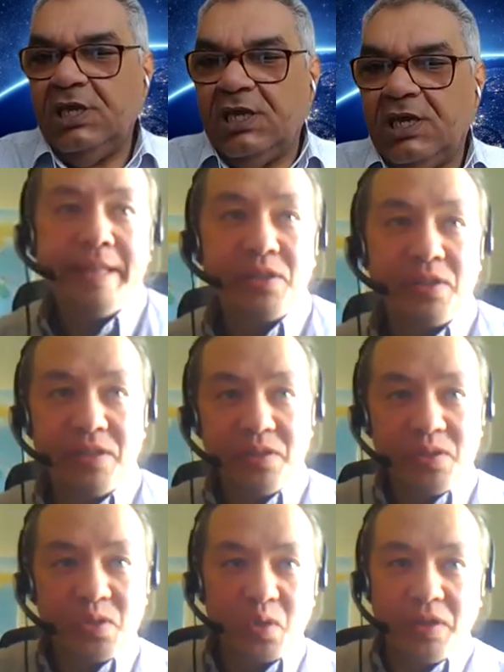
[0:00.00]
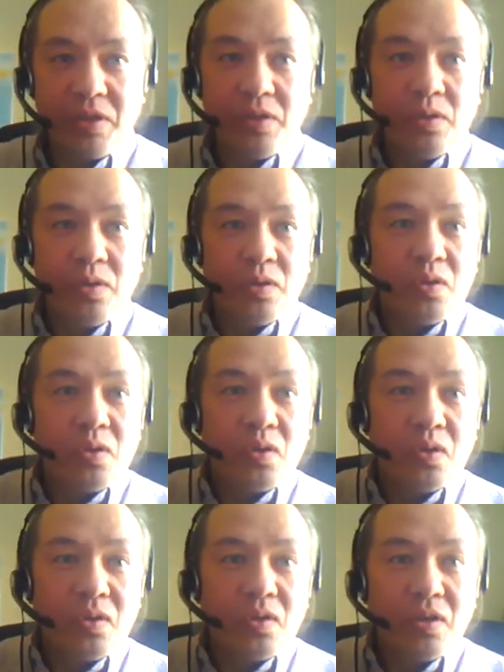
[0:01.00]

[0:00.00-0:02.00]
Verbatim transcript: Nader, Thank you very much for listening.